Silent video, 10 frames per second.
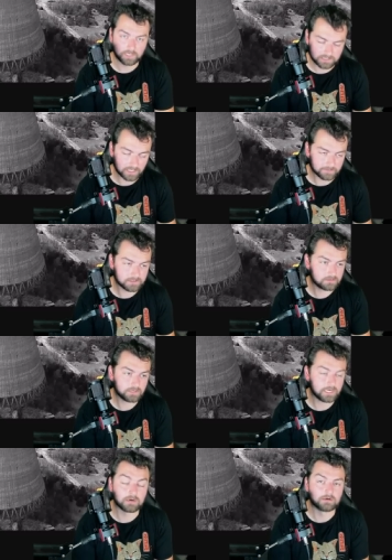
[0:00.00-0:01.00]
except
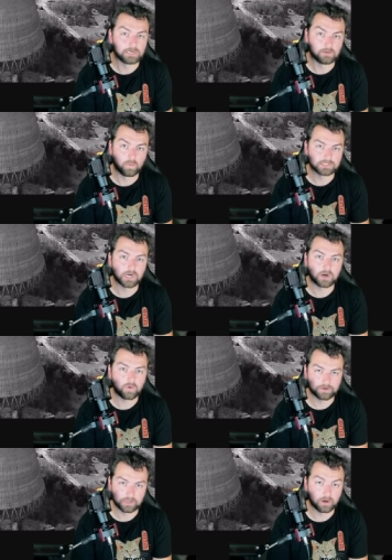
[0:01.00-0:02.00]
here it was not going to go